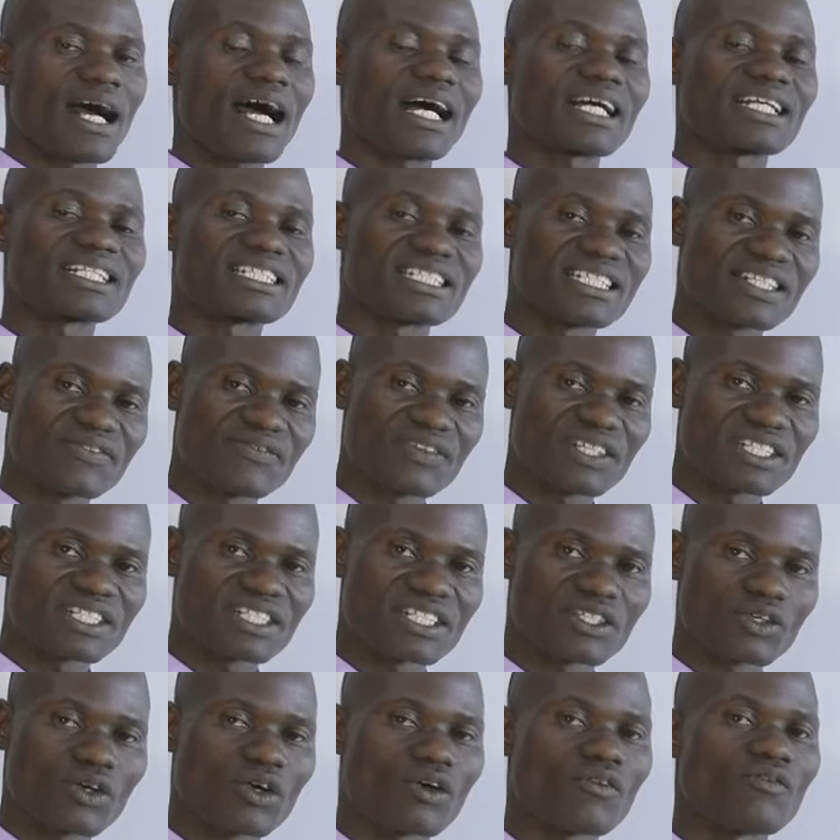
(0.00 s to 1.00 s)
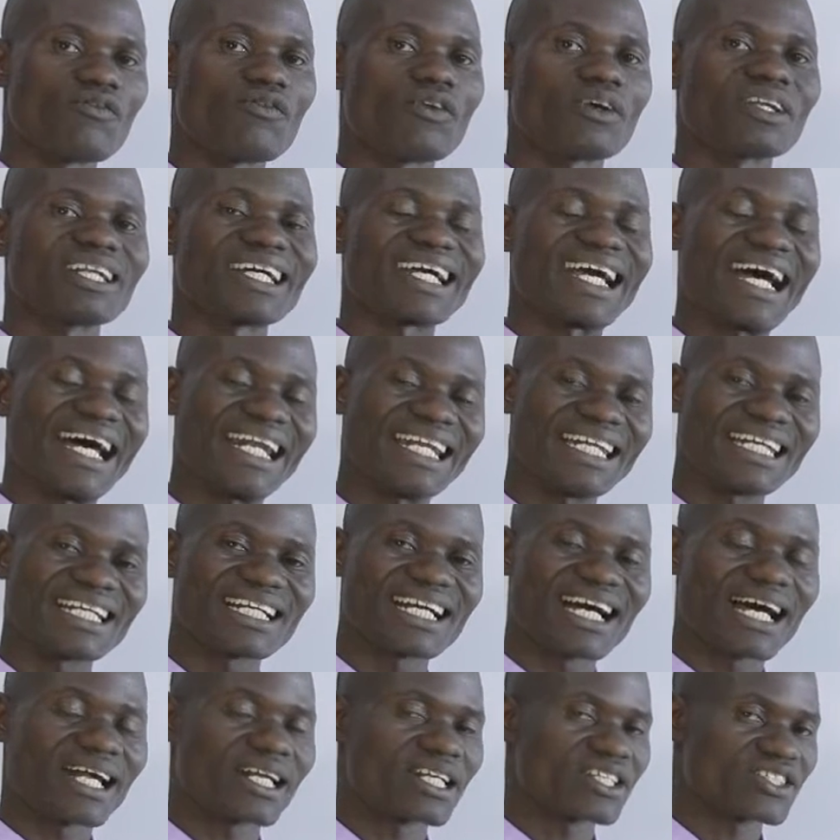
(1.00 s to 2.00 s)
activity of
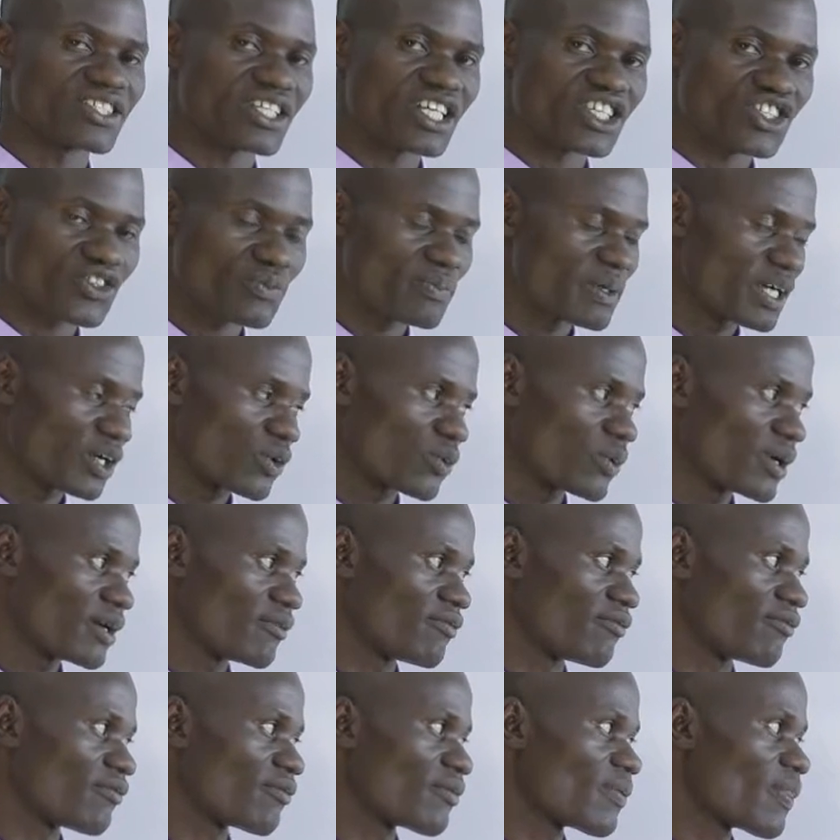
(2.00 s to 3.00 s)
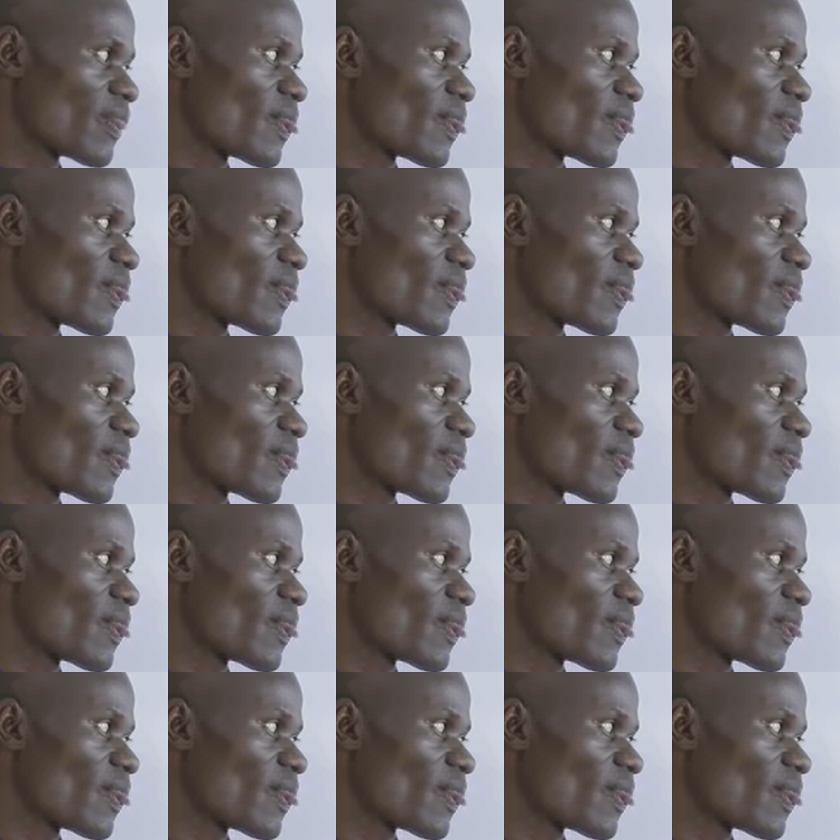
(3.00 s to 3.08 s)
volcanic and seismic wave.